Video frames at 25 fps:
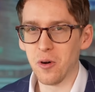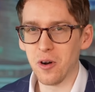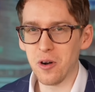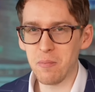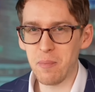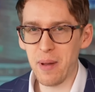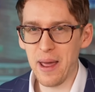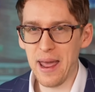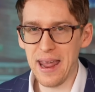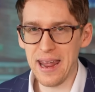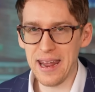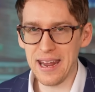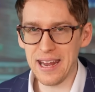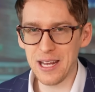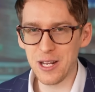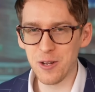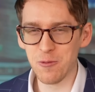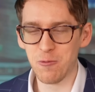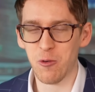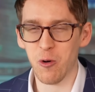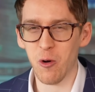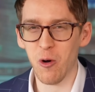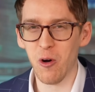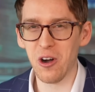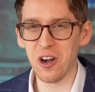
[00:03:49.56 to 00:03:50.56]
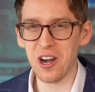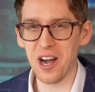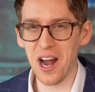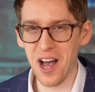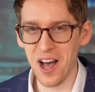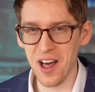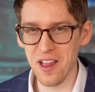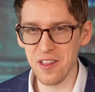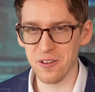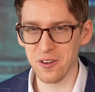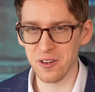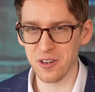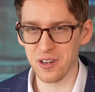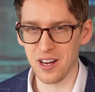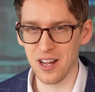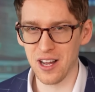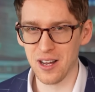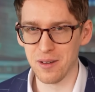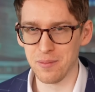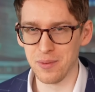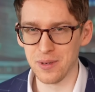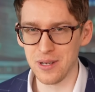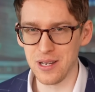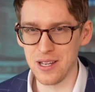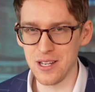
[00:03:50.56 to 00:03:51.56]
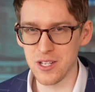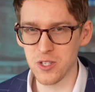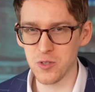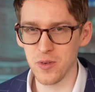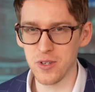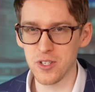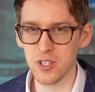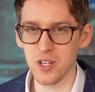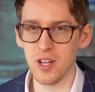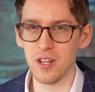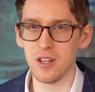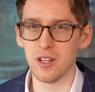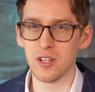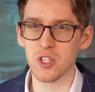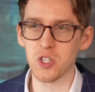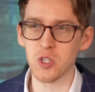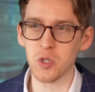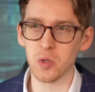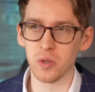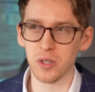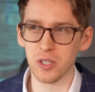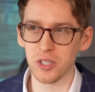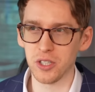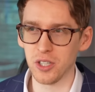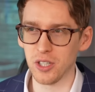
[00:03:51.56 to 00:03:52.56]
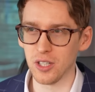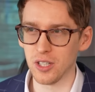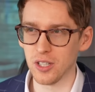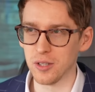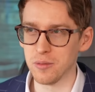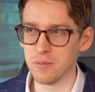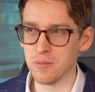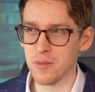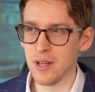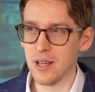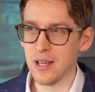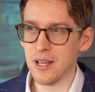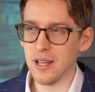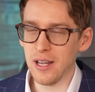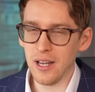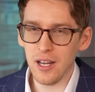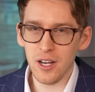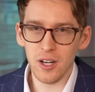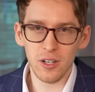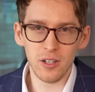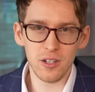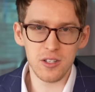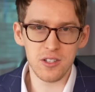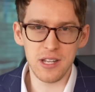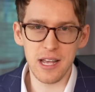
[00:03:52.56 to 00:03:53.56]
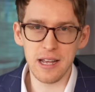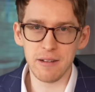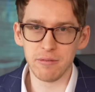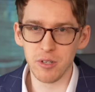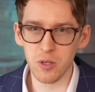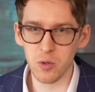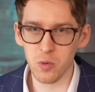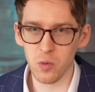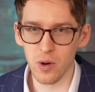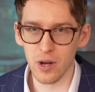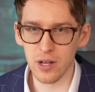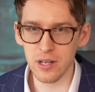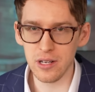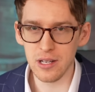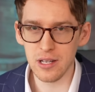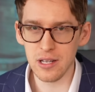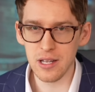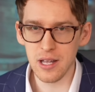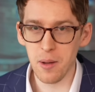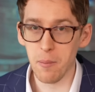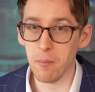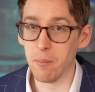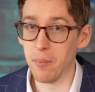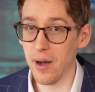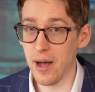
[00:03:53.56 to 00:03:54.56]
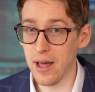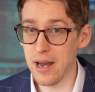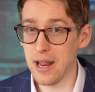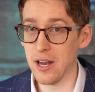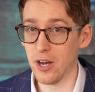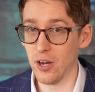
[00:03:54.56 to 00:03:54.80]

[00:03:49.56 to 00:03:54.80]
pain for other companies, which in the short term, it hurts everyone, but it